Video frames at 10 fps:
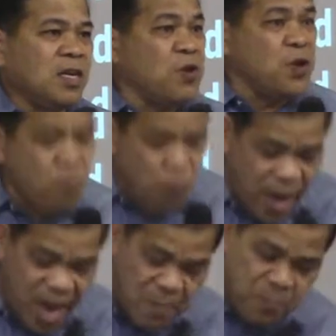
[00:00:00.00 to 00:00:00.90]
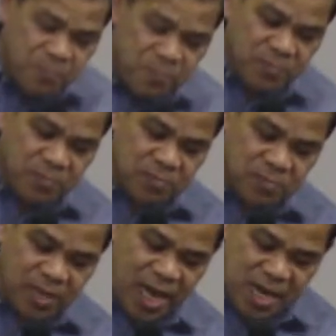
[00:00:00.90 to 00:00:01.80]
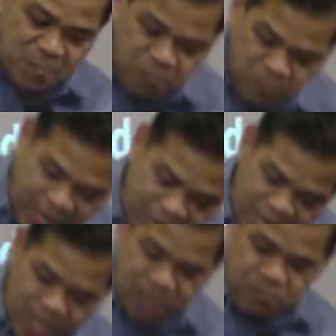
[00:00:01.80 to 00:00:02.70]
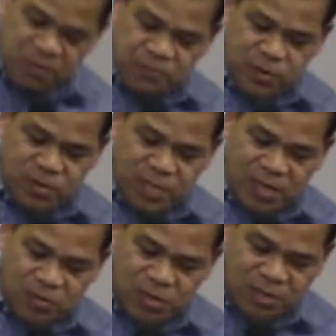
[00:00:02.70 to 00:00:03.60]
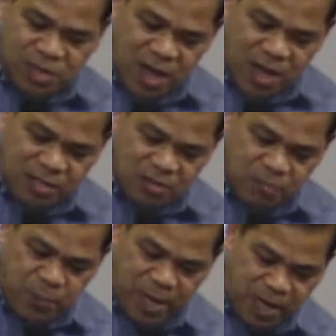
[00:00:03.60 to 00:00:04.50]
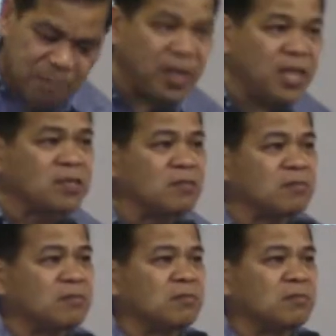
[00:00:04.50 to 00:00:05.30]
He wept and prayed before the Lord God of heaven.